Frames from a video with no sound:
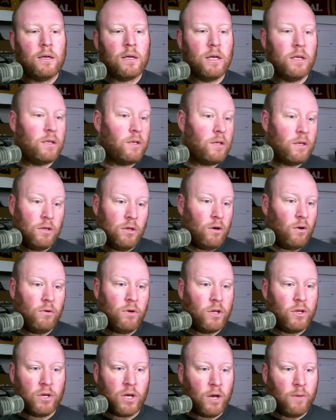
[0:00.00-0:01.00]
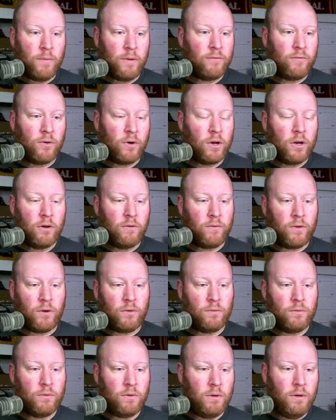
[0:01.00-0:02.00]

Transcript: Can you come in for an interview?"